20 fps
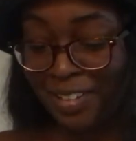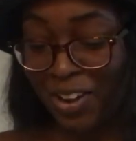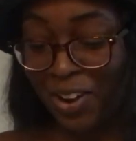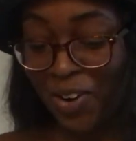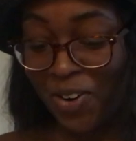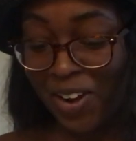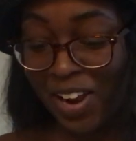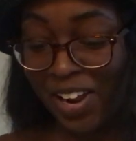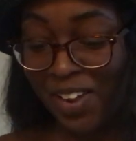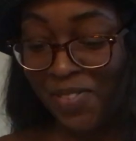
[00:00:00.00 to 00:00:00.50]

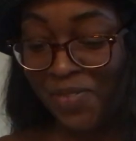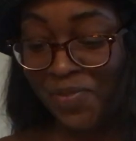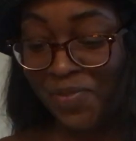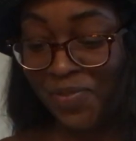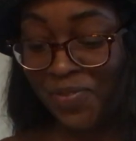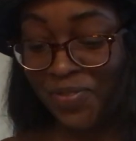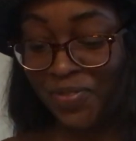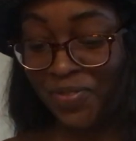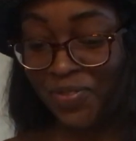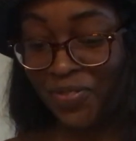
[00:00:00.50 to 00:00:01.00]
Alright.
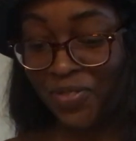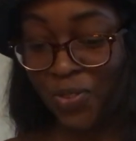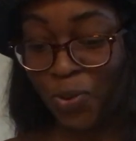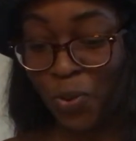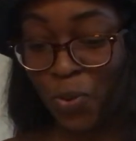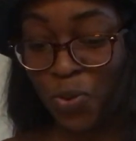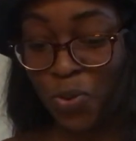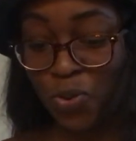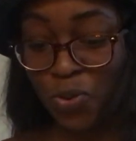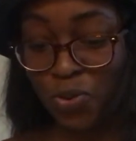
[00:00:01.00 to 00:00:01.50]

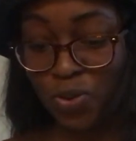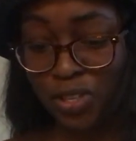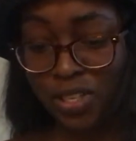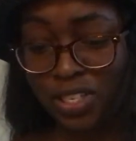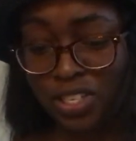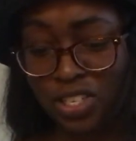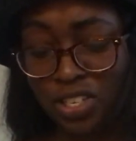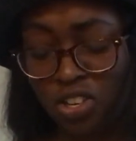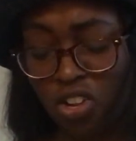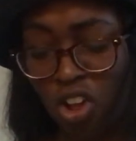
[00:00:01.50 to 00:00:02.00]
Ooh, this
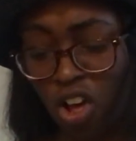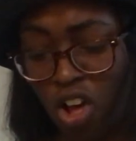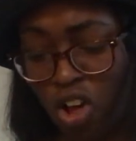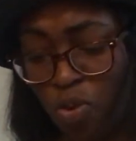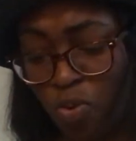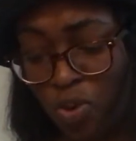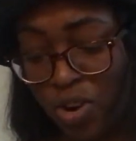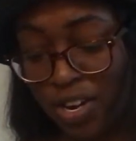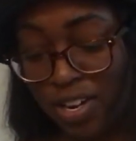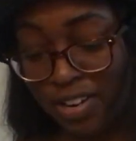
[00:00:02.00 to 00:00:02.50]
is a
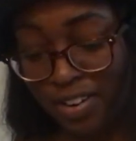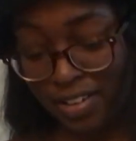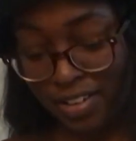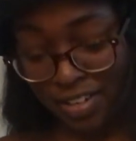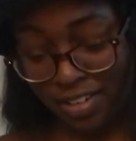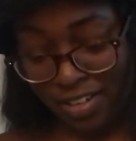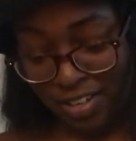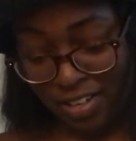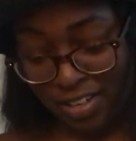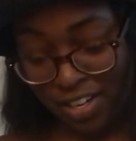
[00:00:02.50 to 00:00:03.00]
long one.
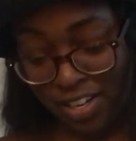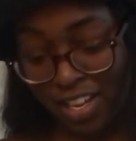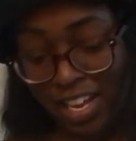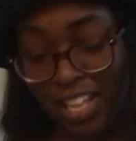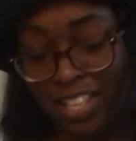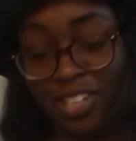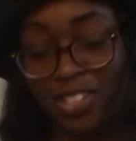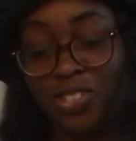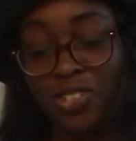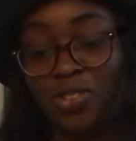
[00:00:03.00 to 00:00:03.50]
Okay,
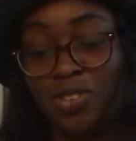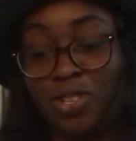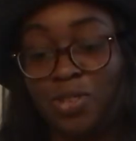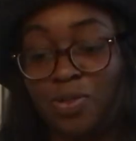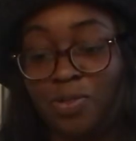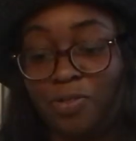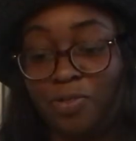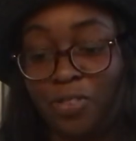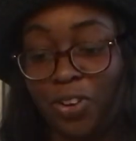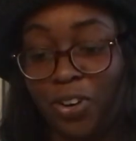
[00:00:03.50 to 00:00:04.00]
let's do this
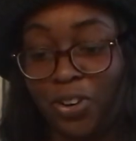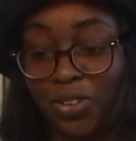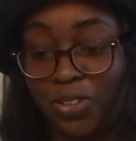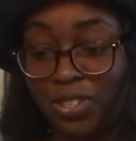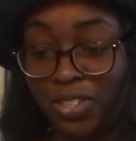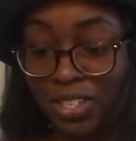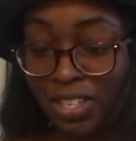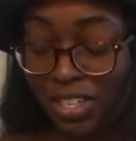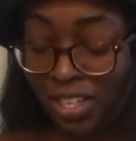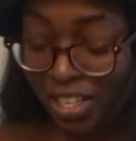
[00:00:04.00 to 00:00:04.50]
one first.